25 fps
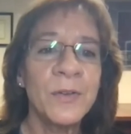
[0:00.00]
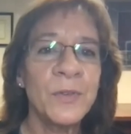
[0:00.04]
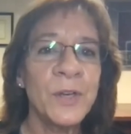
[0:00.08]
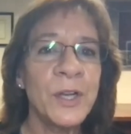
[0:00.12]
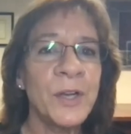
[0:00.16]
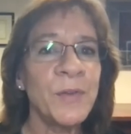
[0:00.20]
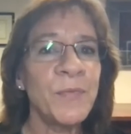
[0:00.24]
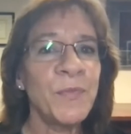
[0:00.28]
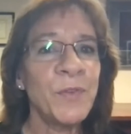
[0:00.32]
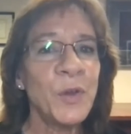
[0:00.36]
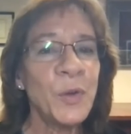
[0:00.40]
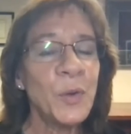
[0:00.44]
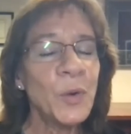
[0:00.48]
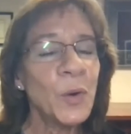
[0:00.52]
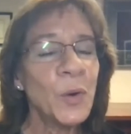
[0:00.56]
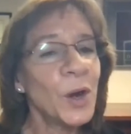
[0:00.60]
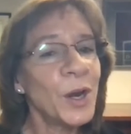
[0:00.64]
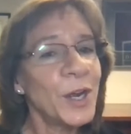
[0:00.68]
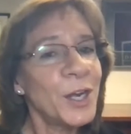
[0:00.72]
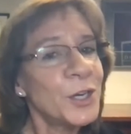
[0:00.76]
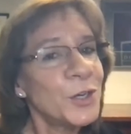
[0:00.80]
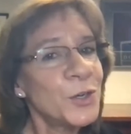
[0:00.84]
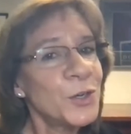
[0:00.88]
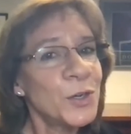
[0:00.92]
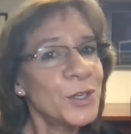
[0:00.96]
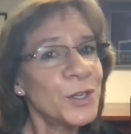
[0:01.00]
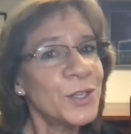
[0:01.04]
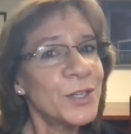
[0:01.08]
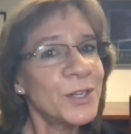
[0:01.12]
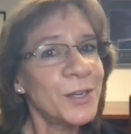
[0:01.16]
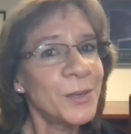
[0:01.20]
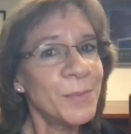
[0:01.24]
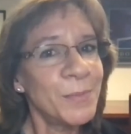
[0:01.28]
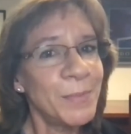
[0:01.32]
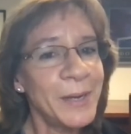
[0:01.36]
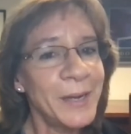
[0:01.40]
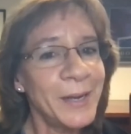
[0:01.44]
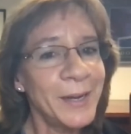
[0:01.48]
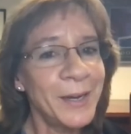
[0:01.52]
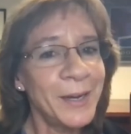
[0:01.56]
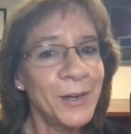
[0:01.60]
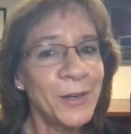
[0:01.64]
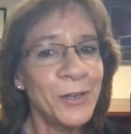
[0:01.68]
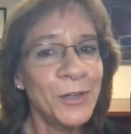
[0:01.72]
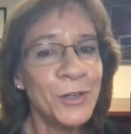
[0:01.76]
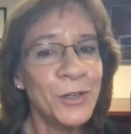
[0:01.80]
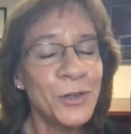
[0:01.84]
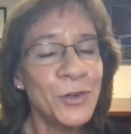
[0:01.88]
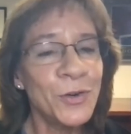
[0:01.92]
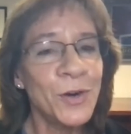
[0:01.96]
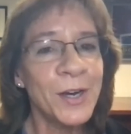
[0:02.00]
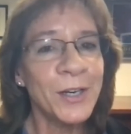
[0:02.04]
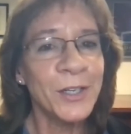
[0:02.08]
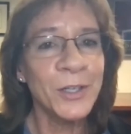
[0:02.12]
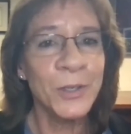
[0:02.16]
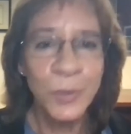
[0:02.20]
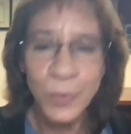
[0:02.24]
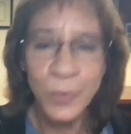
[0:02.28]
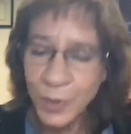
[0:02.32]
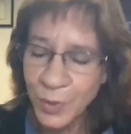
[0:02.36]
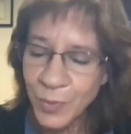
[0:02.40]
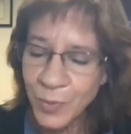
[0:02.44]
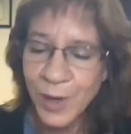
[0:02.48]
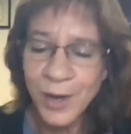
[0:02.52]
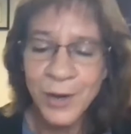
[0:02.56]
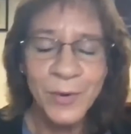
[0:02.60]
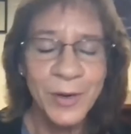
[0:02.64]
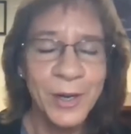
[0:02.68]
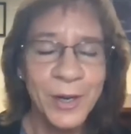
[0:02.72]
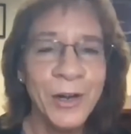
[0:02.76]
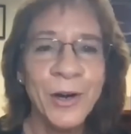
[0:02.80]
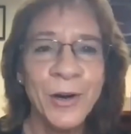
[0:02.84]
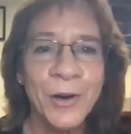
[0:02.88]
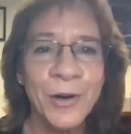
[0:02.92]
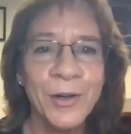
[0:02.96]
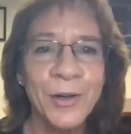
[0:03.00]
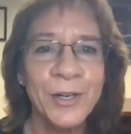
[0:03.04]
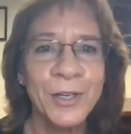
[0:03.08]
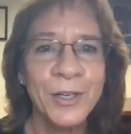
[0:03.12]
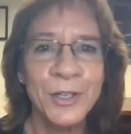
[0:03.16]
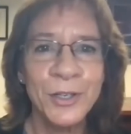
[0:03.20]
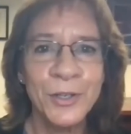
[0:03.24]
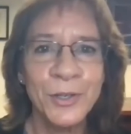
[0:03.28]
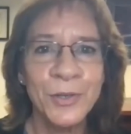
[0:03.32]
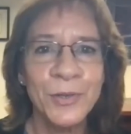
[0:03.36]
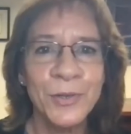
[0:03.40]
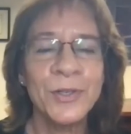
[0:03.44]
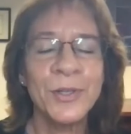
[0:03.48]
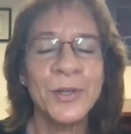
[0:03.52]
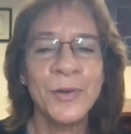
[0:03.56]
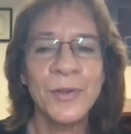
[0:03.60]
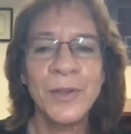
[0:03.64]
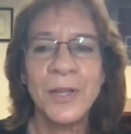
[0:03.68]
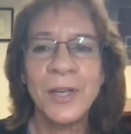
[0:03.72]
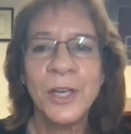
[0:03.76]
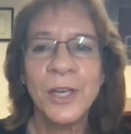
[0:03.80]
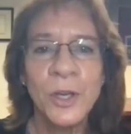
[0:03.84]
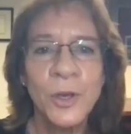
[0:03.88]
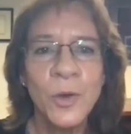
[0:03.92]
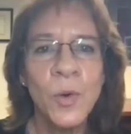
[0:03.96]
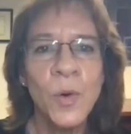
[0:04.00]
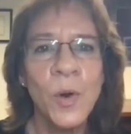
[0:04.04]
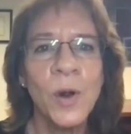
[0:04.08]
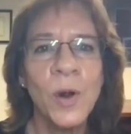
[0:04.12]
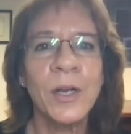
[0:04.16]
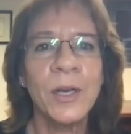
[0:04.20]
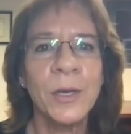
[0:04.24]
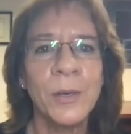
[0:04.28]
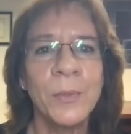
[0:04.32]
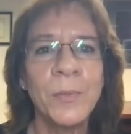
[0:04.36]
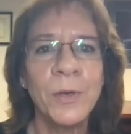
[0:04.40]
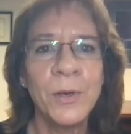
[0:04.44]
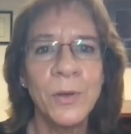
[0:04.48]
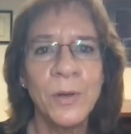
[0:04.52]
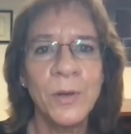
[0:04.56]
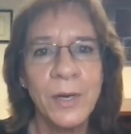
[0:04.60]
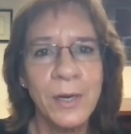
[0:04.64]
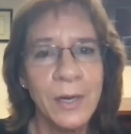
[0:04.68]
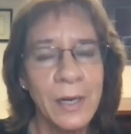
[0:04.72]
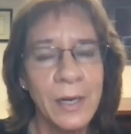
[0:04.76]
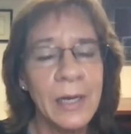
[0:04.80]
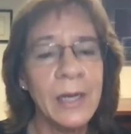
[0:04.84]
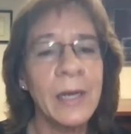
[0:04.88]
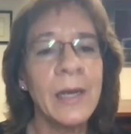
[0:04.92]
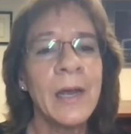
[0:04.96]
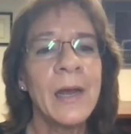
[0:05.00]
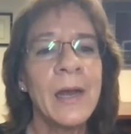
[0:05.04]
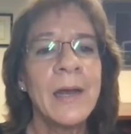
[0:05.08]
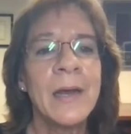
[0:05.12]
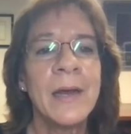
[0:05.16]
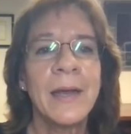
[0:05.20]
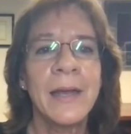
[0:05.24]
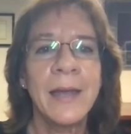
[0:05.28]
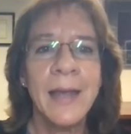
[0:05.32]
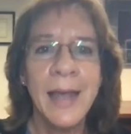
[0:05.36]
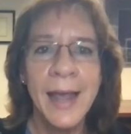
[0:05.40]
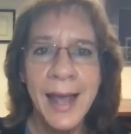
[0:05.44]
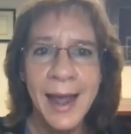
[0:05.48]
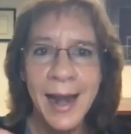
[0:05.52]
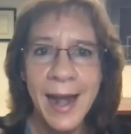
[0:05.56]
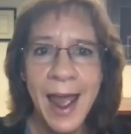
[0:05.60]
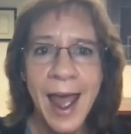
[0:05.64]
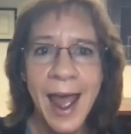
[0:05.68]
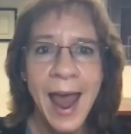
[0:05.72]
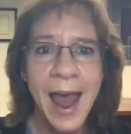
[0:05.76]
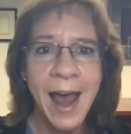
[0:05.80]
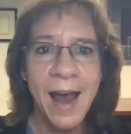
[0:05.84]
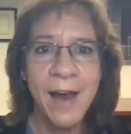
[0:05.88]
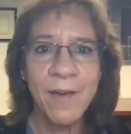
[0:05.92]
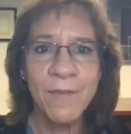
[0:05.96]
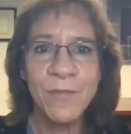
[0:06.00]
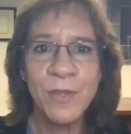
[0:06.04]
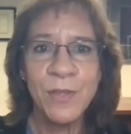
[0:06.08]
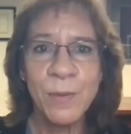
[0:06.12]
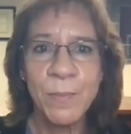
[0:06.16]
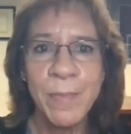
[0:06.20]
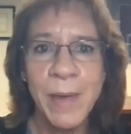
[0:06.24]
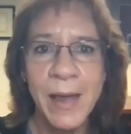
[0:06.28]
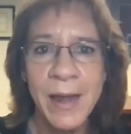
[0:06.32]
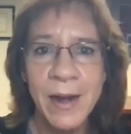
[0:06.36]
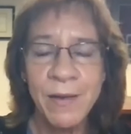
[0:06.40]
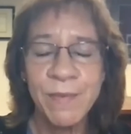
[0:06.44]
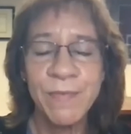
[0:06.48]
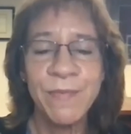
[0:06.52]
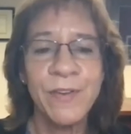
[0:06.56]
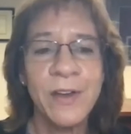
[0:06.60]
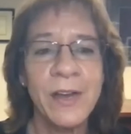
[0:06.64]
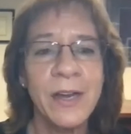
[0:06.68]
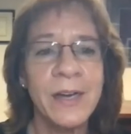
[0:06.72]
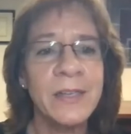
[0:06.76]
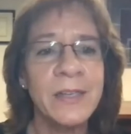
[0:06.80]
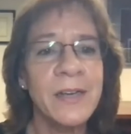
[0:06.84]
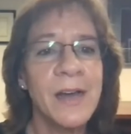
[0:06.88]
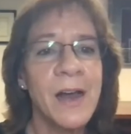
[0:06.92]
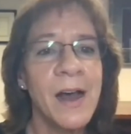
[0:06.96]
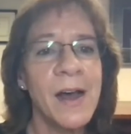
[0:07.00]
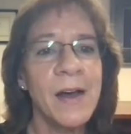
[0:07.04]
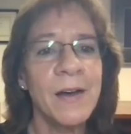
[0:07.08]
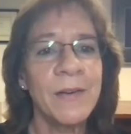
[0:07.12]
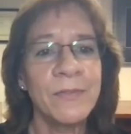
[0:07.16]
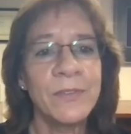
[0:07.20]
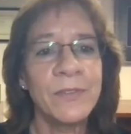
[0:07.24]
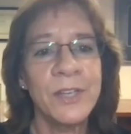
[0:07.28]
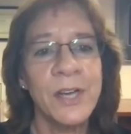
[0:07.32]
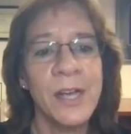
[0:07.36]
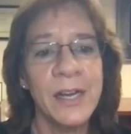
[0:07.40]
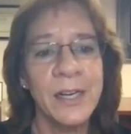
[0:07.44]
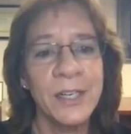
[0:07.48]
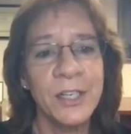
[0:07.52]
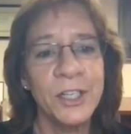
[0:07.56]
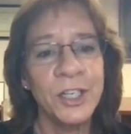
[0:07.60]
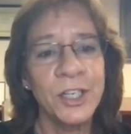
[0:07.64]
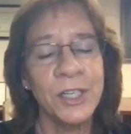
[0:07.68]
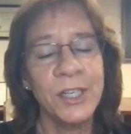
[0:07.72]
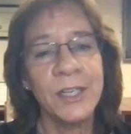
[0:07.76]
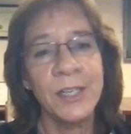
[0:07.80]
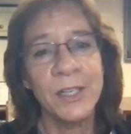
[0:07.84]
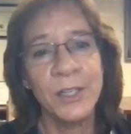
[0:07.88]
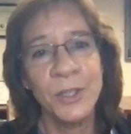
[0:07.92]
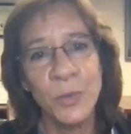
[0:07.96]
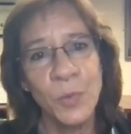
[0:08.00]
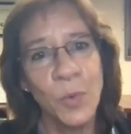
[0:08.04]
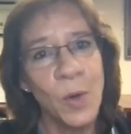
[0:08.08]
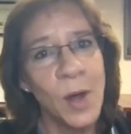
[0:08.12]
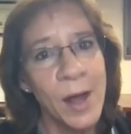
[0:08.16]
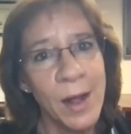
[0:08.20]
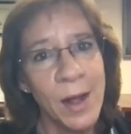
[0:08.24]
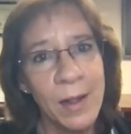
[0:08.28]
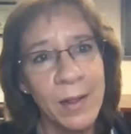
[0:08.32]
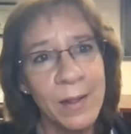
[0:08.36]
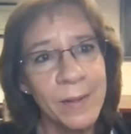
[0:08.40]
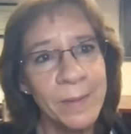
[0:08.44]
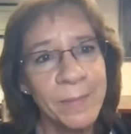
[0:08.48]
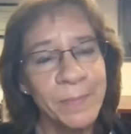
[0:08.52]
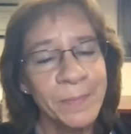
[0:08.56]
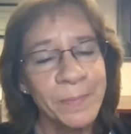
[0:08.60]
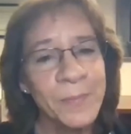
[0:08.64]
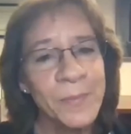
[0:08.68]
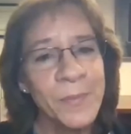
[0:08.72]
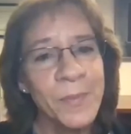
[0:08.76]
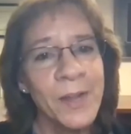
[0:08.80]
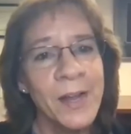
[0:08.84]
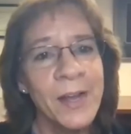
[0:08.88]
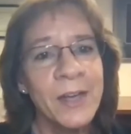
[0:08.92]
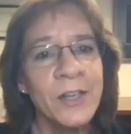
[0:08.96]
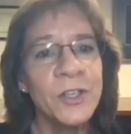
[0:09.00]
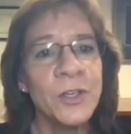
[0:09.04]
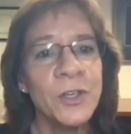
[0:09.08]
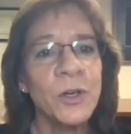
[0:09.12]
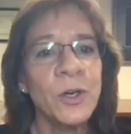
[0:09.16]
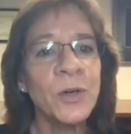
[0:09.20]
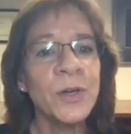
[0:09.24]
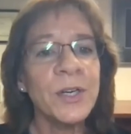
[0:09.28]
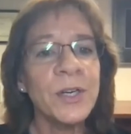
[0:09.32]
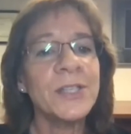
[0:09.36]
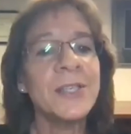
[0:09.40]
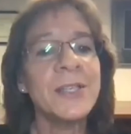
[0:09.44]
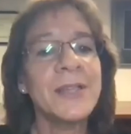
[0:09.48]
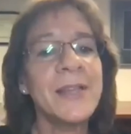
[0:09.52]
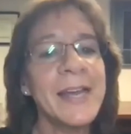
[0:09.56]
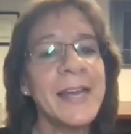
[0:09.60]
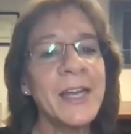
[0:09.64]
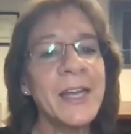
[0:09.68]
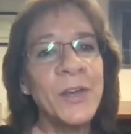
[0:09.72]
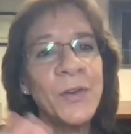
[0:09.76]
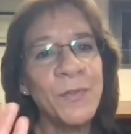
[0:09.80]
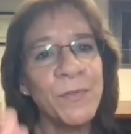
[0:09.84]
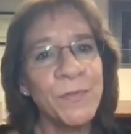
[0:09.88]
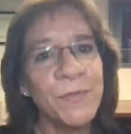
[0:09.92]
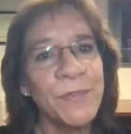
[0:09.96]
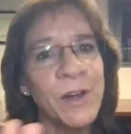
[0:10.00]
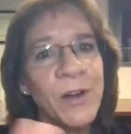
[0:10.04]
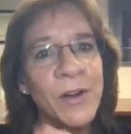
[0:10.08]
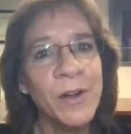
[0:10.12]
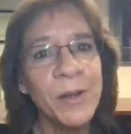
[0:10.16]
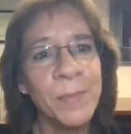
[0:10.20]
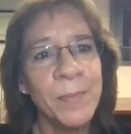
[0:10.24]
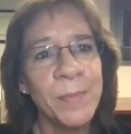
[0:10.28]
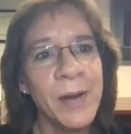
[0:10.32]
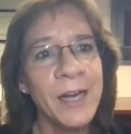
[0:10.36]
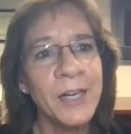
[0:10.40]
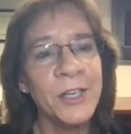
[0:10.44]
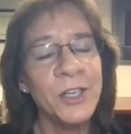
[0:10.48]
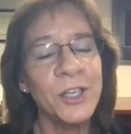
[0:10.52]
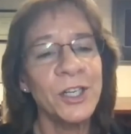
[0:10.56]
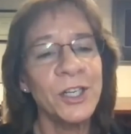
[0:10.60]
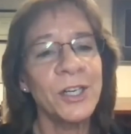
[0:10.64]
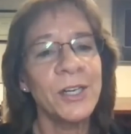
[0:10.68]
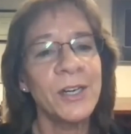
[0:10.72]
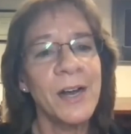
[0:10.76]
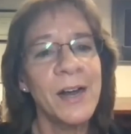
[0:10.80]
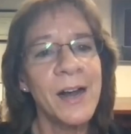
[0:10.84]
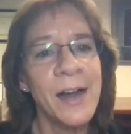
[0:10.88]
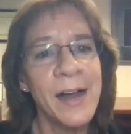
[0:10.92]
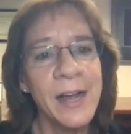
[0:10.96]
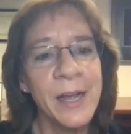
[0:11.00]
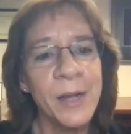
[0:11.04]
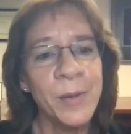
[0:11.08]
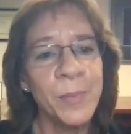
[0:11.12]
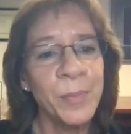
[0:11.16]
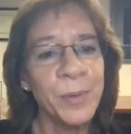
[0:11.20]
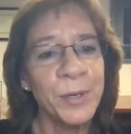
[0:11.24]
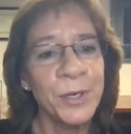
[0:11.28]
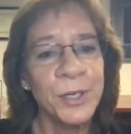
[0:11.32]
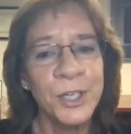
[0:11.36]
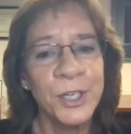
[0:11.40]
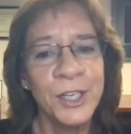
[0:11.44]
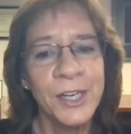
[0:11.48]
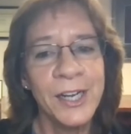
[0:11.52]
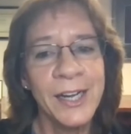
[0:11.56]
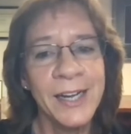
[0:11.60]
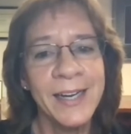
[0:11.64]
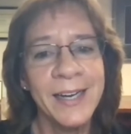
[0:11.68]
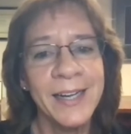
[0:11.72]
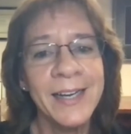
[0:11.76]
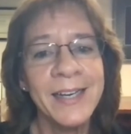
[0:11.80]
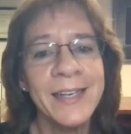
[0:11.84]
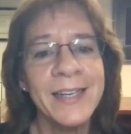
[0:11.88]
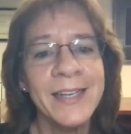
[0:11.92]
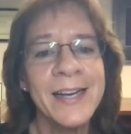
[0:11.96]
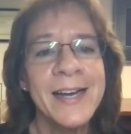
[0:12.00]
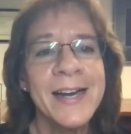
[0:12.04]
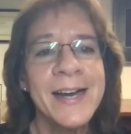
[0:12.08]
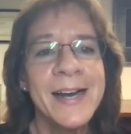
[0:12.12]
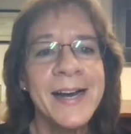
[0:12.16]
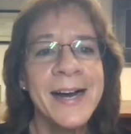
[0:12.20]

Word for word: if you're interested in being an instructor, we want to encourage you so that your community can have the benefit of Tai Chi as well. So Chris, thank you very much. I appreciate it.